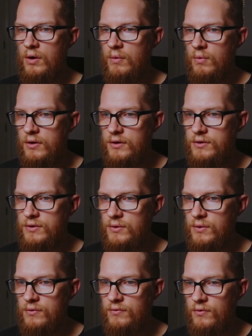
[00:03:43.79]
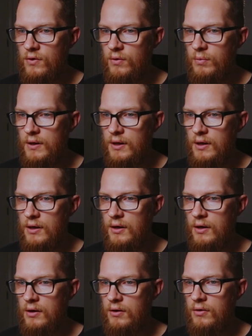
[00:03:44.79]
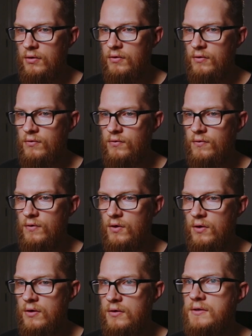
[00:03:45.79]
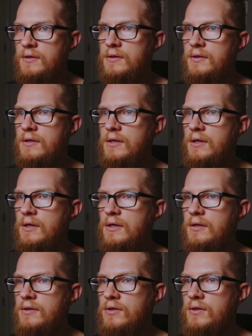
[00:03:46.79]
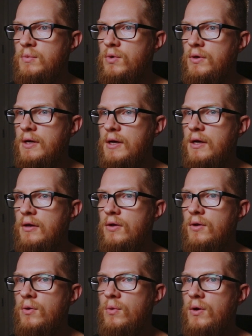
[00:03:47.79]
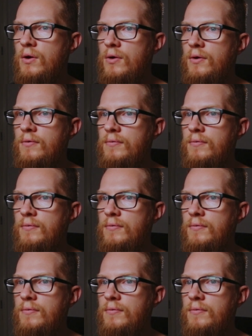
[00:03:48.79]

I want to do from here first is just put an EQ on